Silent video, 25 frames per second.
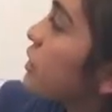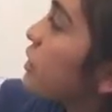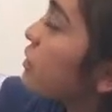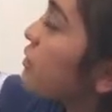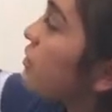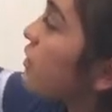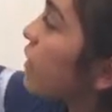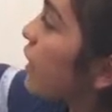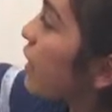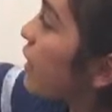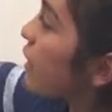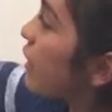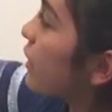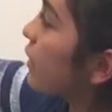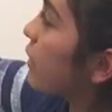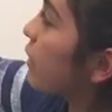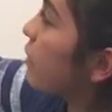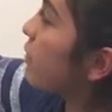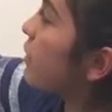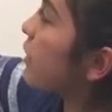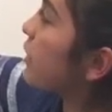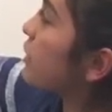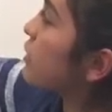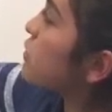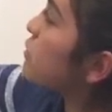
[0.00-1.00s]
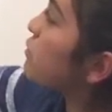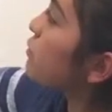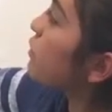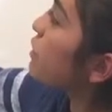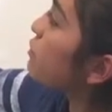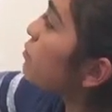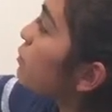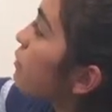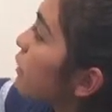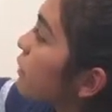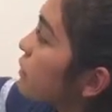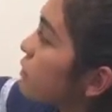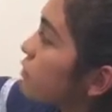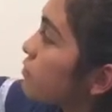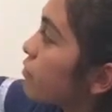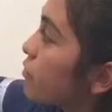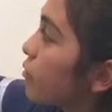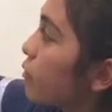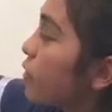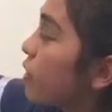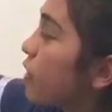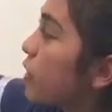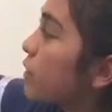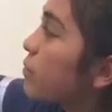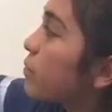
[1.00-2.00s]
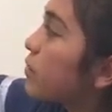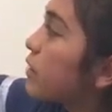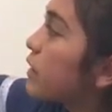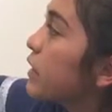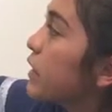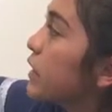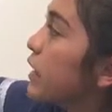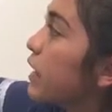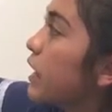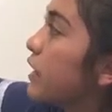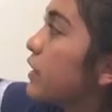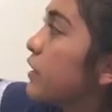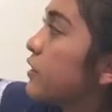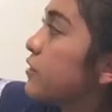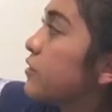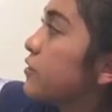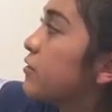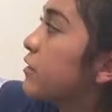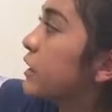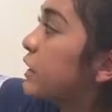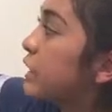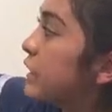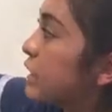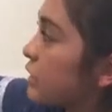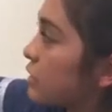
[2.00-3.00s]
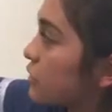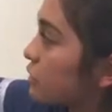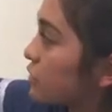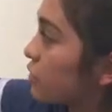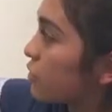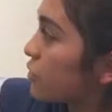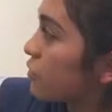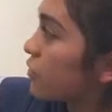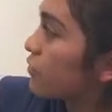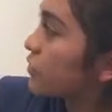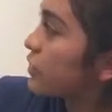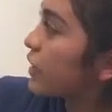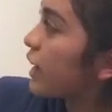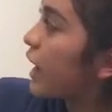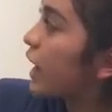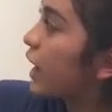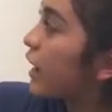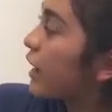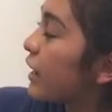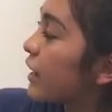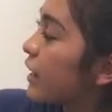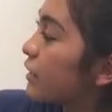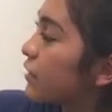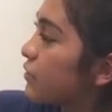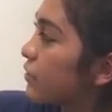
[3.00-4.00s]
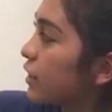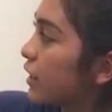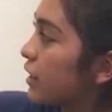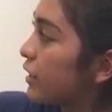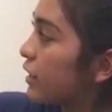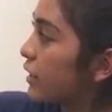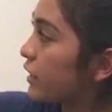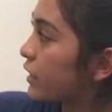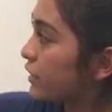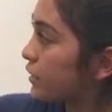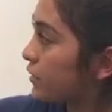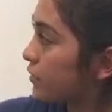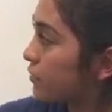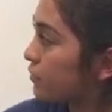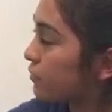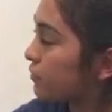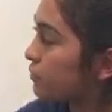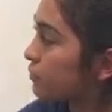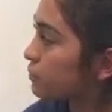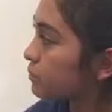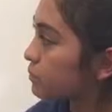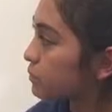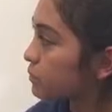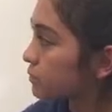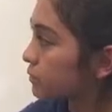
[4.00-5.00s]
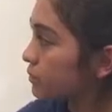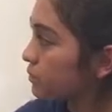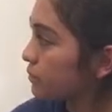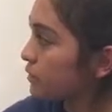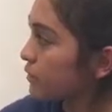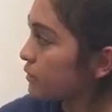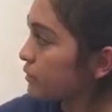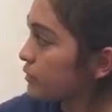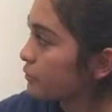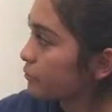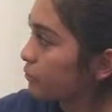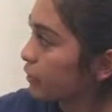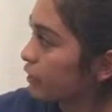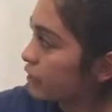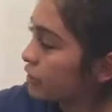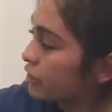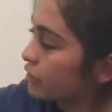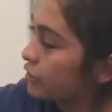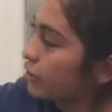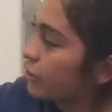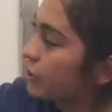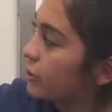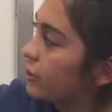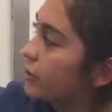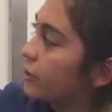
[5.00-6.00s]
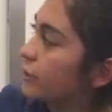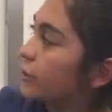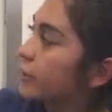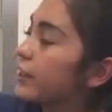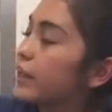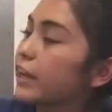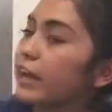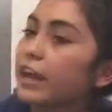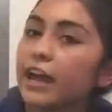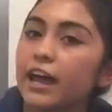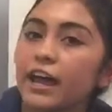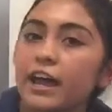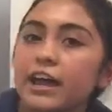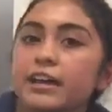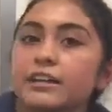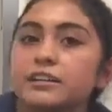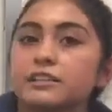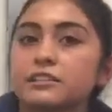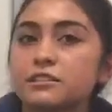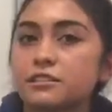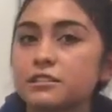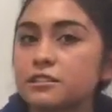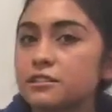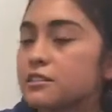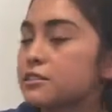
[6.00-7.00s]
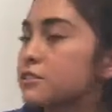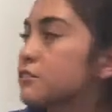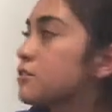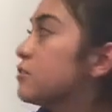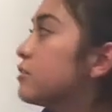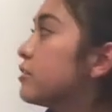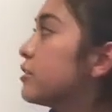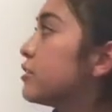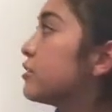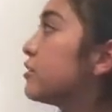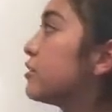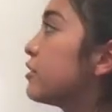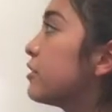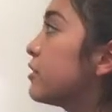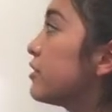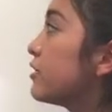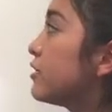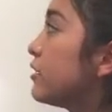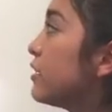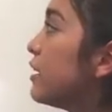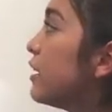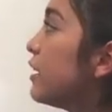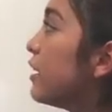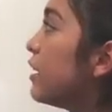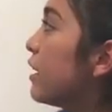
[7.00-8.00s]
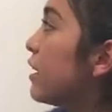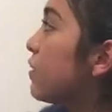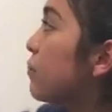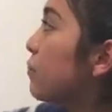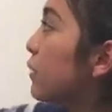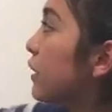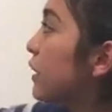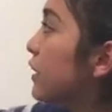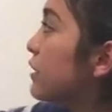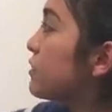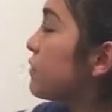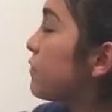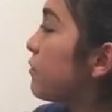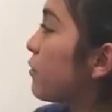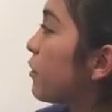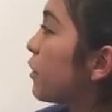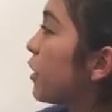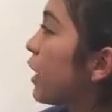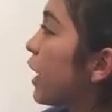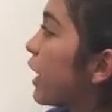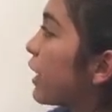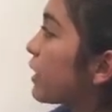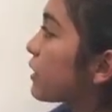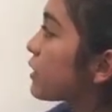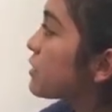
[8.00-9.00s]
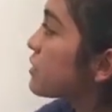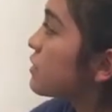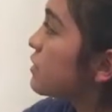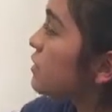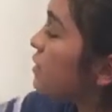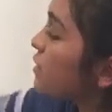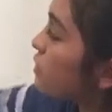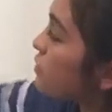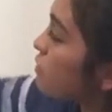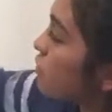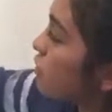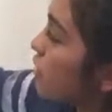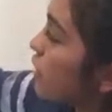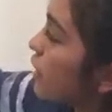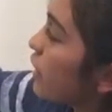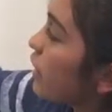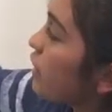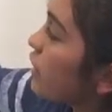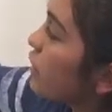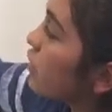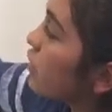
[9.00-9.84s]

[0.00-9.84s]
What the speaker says: and you get negative x squared plus 4. And then you find the integral of that, and you get negative 1/3 x to the third plus 4x. So then